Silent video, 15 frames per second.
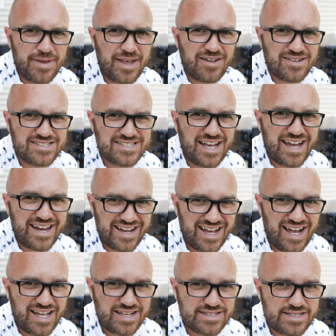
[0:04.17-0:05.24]
be outside
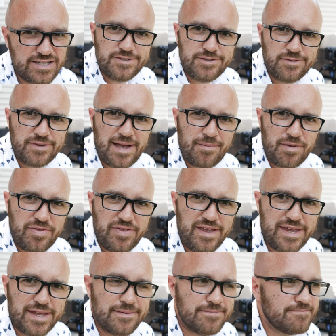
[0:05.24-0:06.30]
hot. So it got me
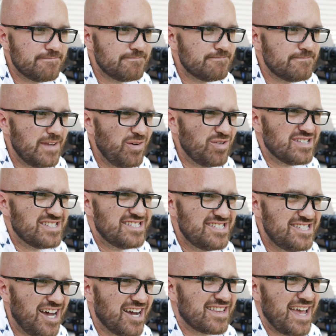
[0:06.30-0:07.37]
thinking, it would
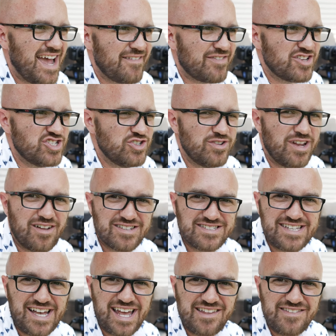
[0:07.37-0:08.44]
suck to have to shoot
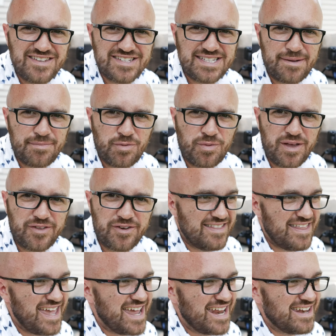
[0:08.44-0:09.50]
outside in this type of weather.
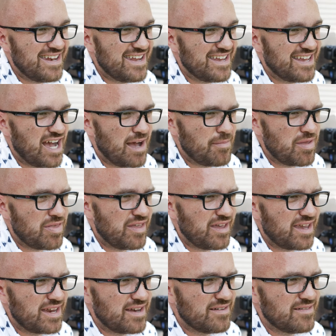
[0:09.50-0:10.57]
Then got me
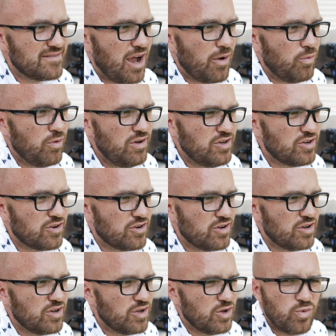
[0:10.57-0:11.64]
thinking, I wonder
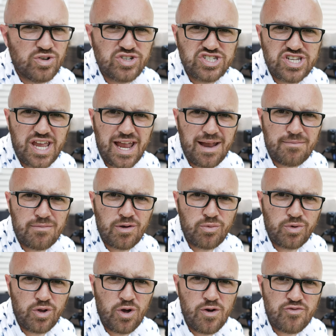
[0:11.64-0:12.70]
which camera
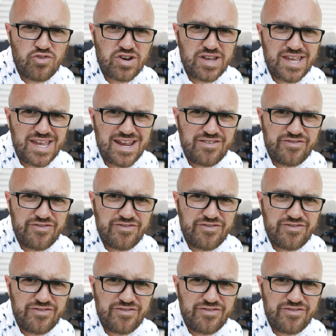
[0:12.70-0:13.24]
would overheat